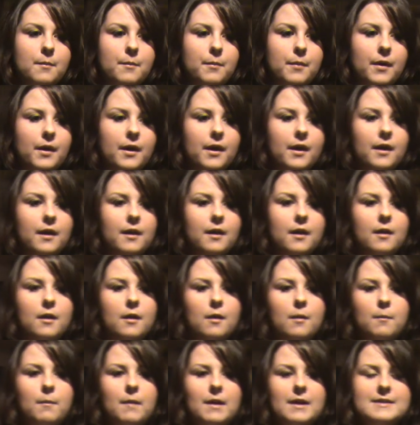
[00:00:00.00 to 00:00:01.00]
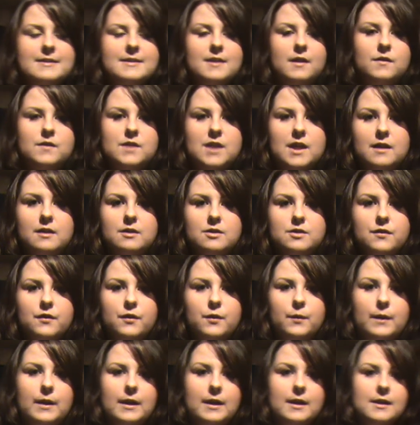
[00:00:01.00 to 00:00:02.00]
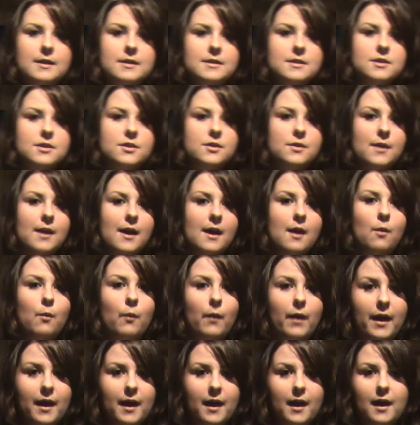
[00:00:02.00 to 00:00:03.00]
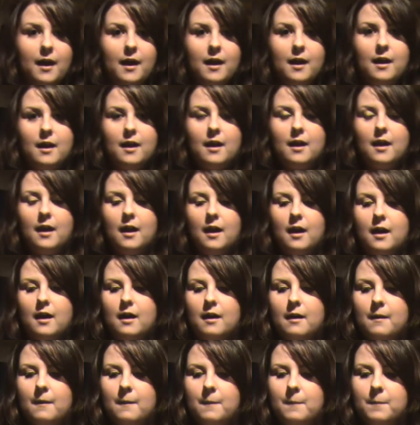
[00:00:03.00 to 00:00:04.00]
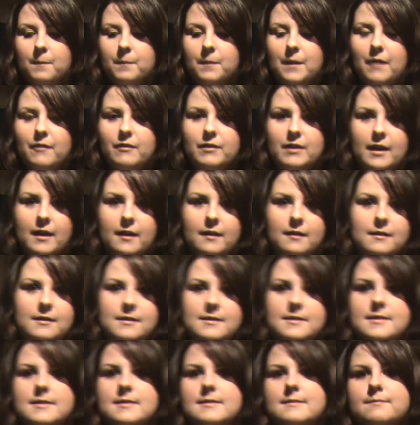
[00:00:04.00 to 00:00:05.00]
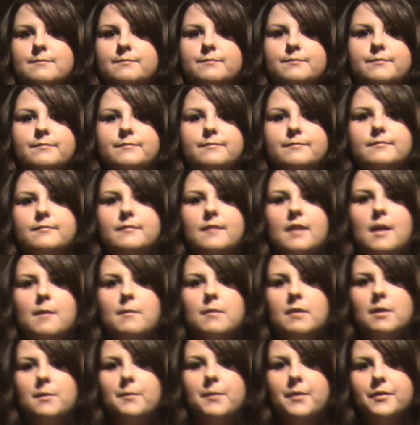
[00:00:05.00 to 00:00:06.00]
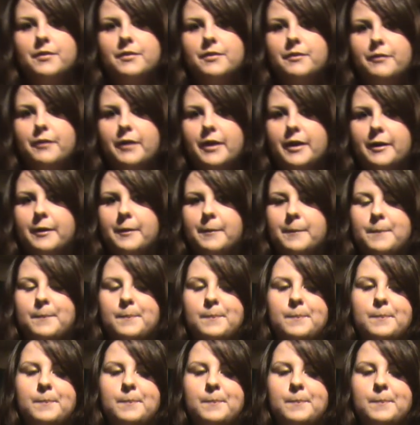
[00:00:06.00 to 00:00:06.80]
But my self-challenge for the week is to not weigh, every day, because I'm a compulsive weigher.